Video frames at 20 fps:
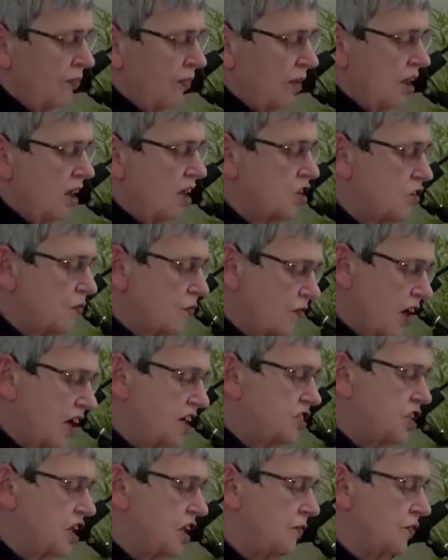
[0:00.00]
He's
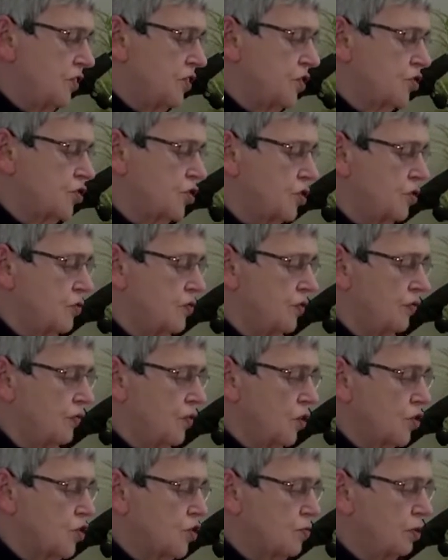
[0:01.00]
fighting for the truth of
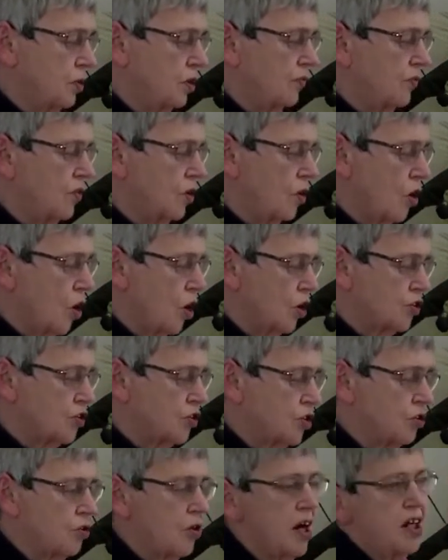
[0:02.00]
gospel, of
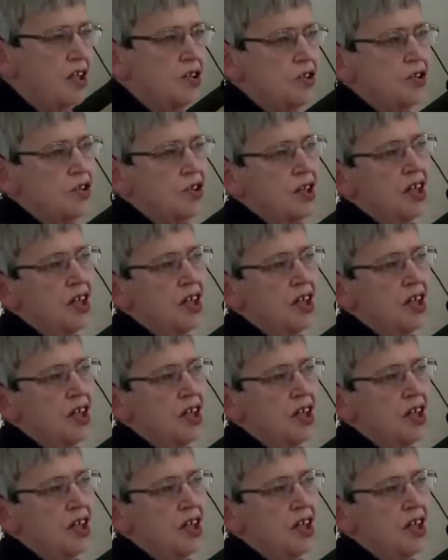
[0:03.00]
God's grace,